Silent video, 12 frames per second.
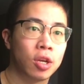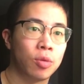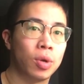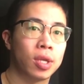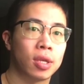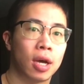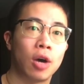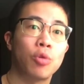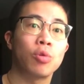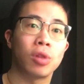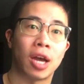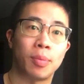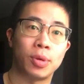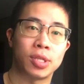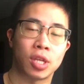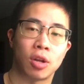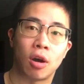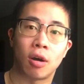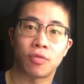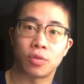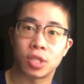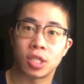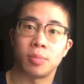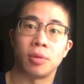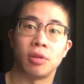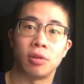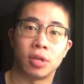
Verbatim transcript: with other libraries that offer similar